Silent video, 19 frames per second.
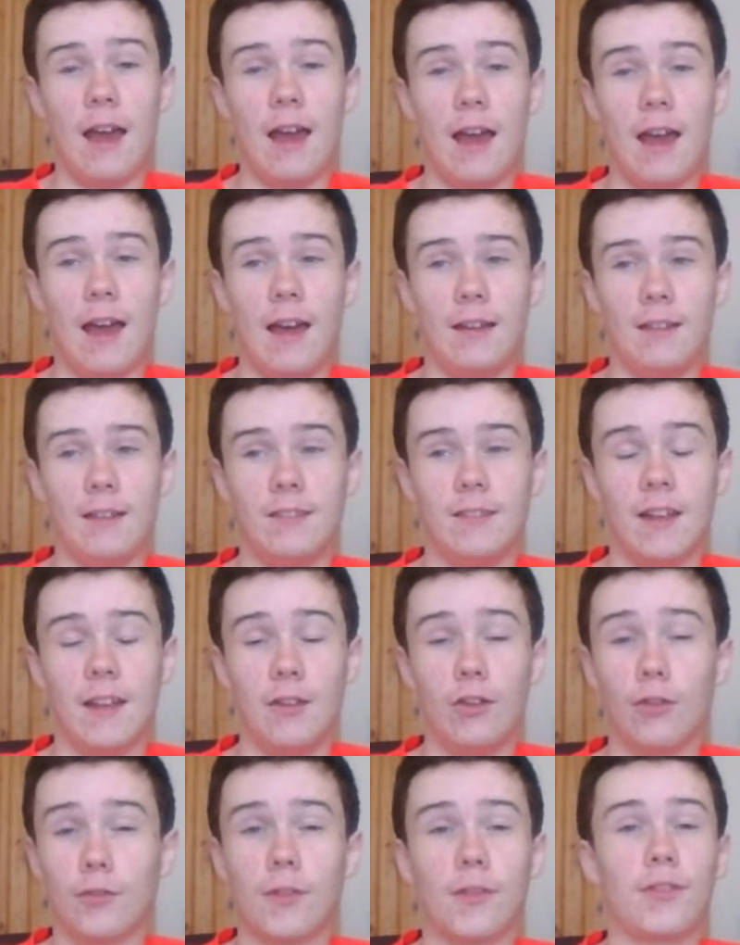And
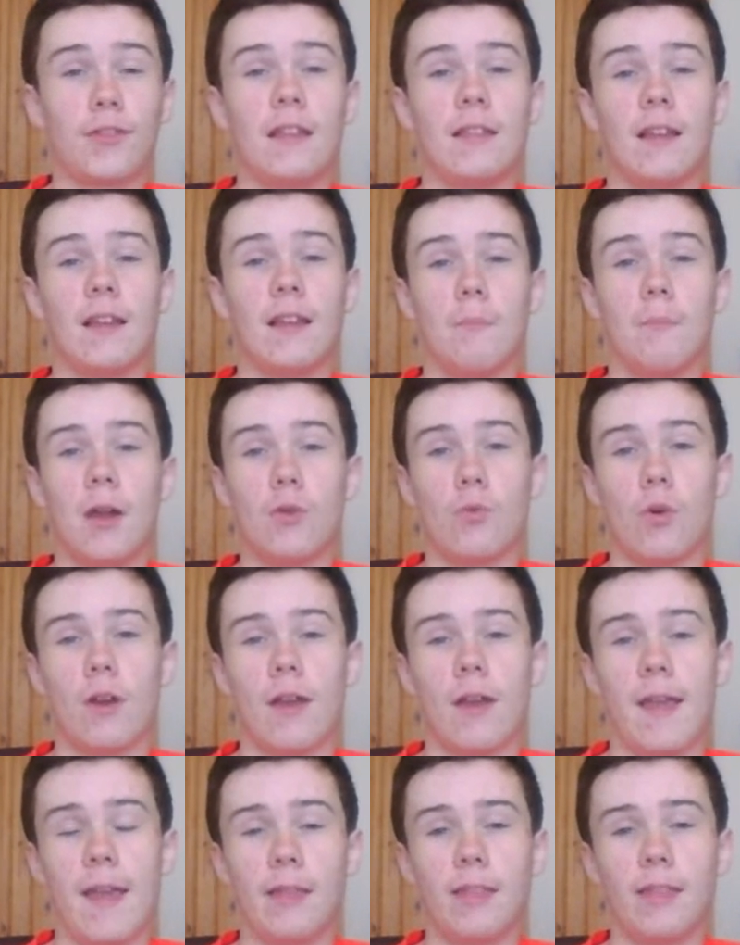another thing that might
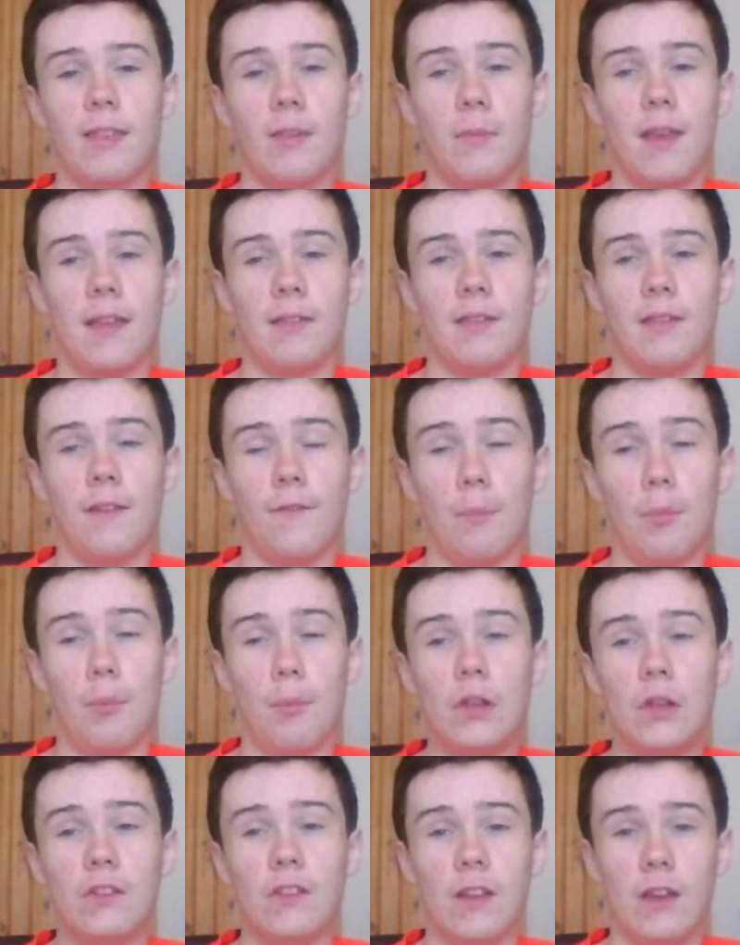work against them is they've
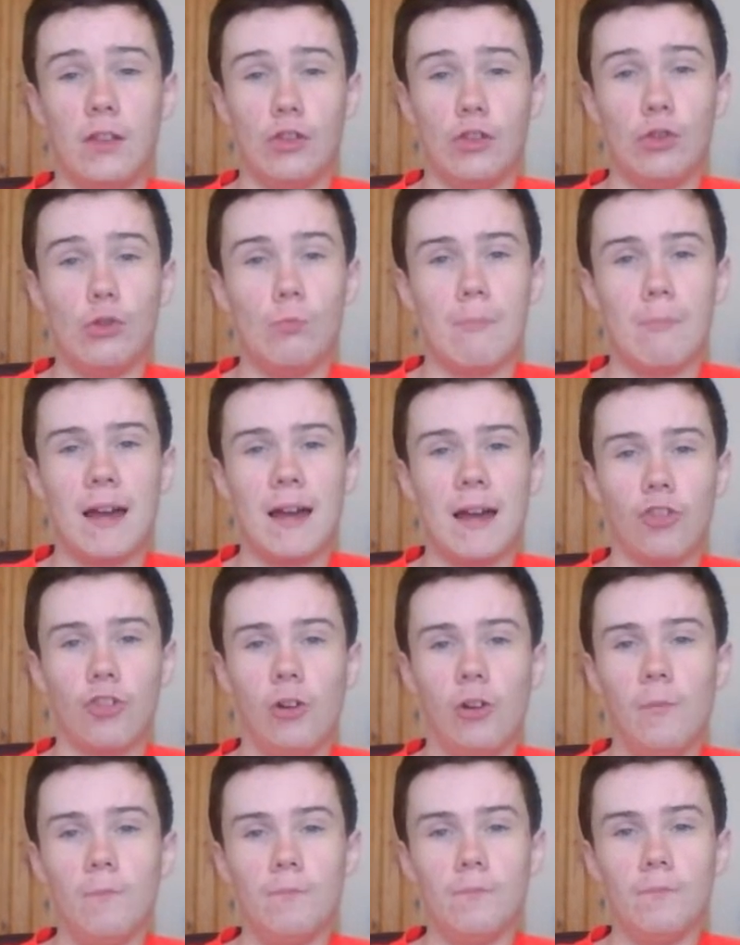appointed a new
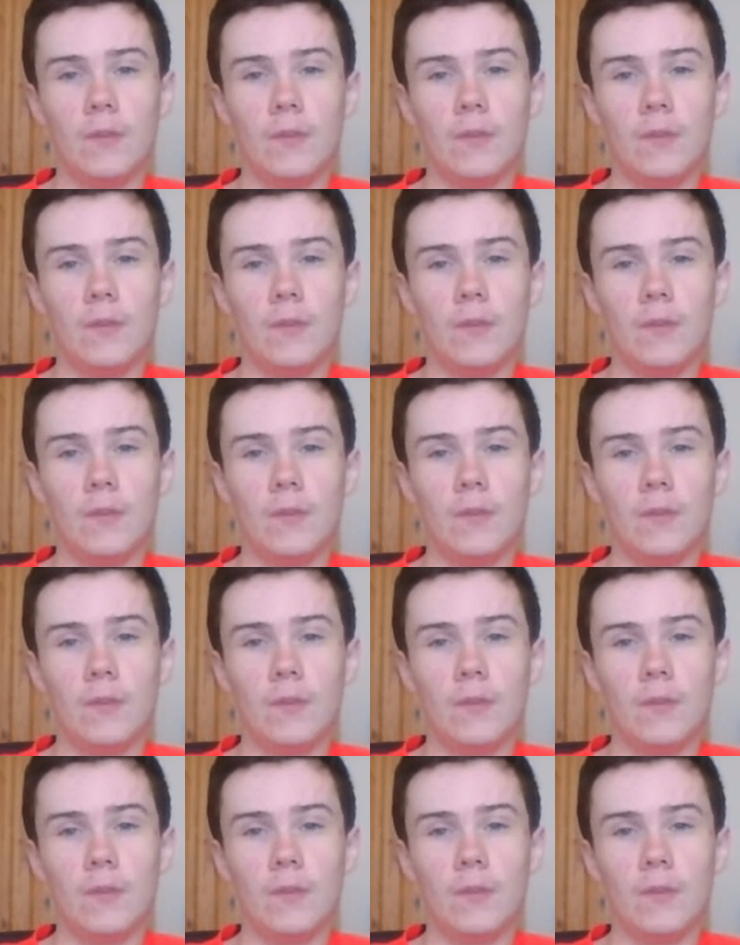manager.